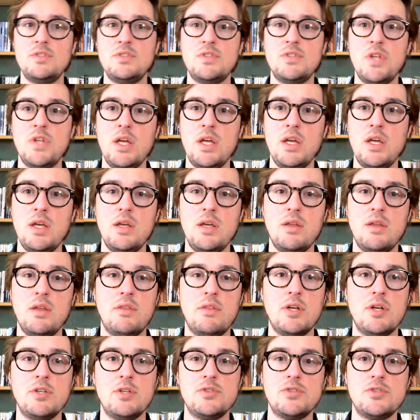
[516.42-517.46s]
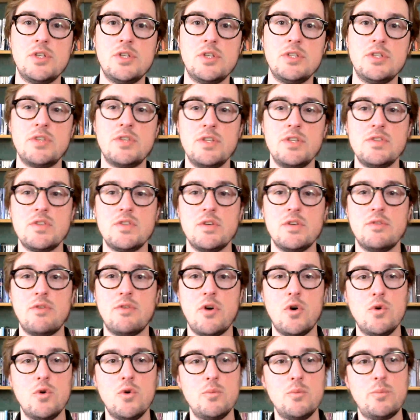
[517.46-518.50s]
I would say there's a sense
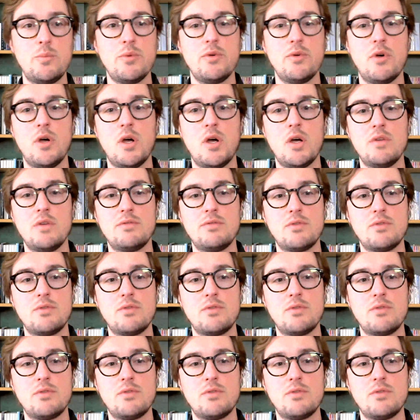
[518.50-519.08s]
of hope uh,